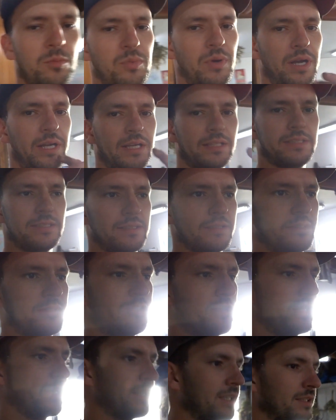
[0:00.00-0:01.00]
brackets and
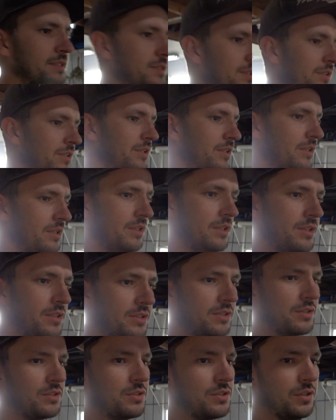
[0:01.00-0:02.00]
trinkets
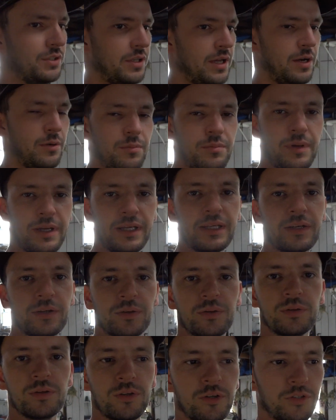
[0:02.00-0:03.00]
should help make it
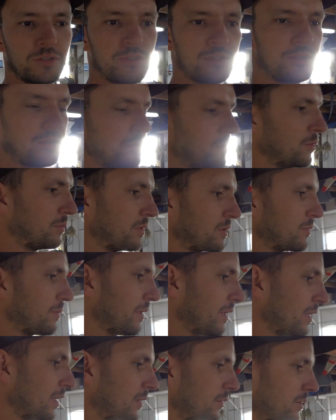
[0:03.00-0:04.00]
all look super specco